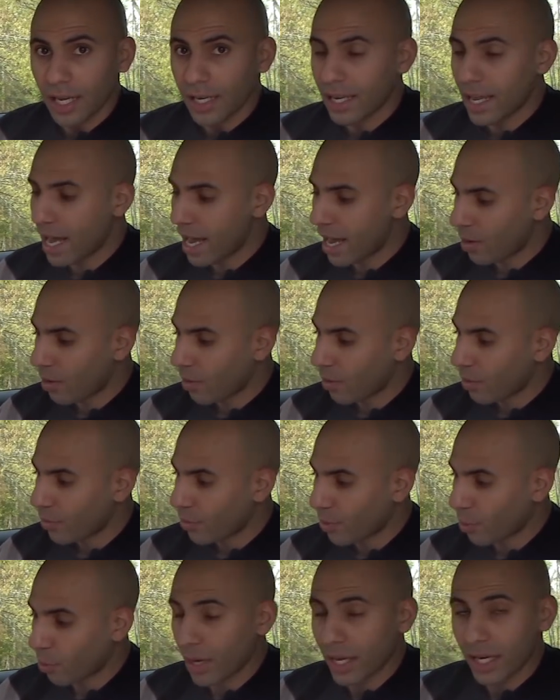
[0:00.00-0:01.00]
Now
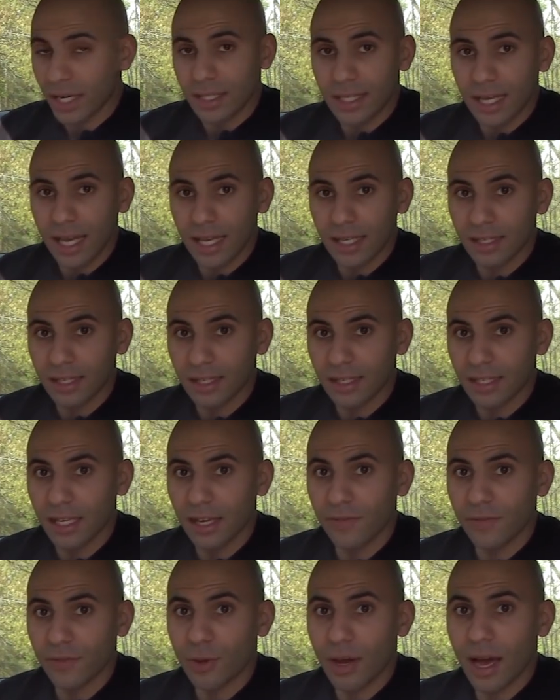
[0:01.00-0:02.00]
the way to test to
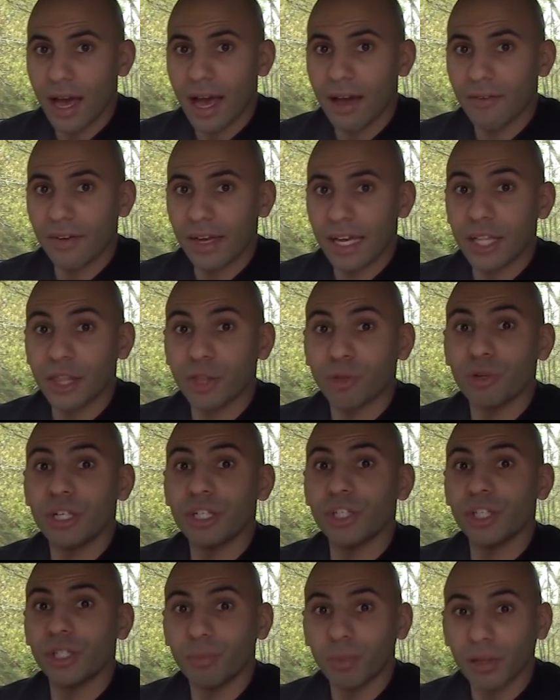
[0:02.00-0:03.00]
see if you have a
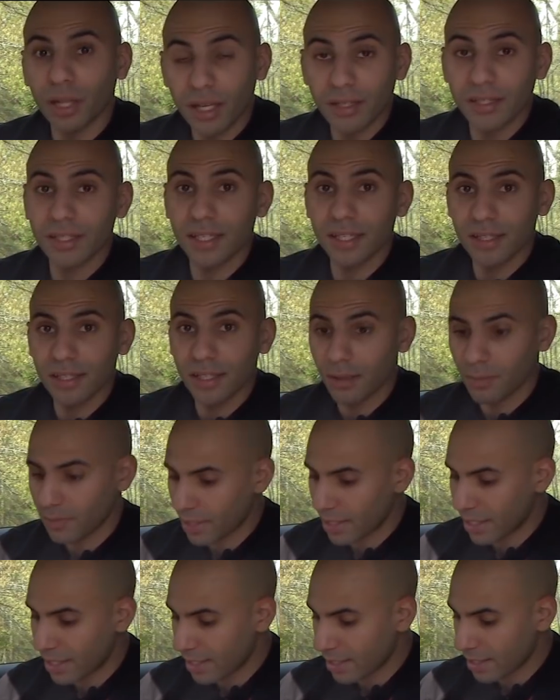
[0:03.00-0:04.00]
3G Plus
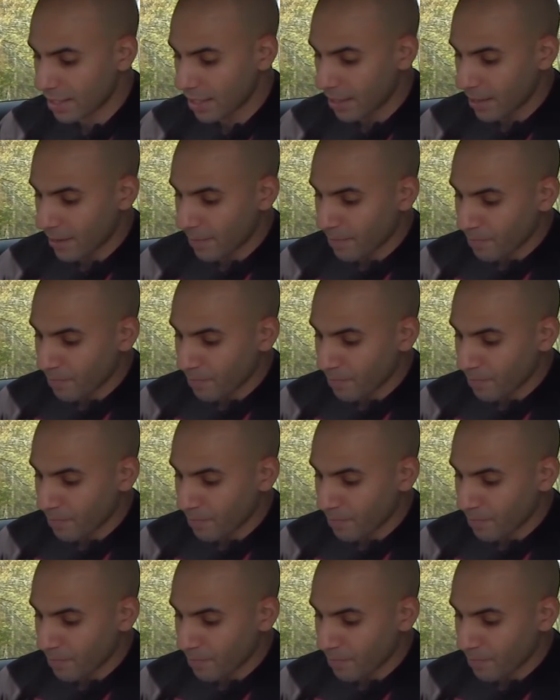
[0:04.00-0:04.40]
system is